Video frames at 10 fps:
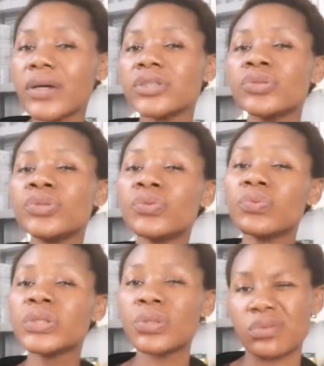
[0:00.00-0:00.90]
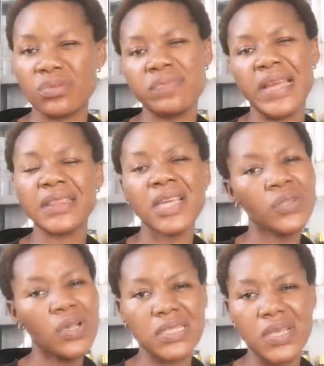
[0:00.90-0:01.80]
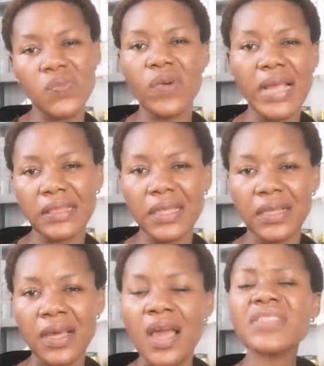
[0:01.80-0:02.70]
that you will use to maintain your skin whitening.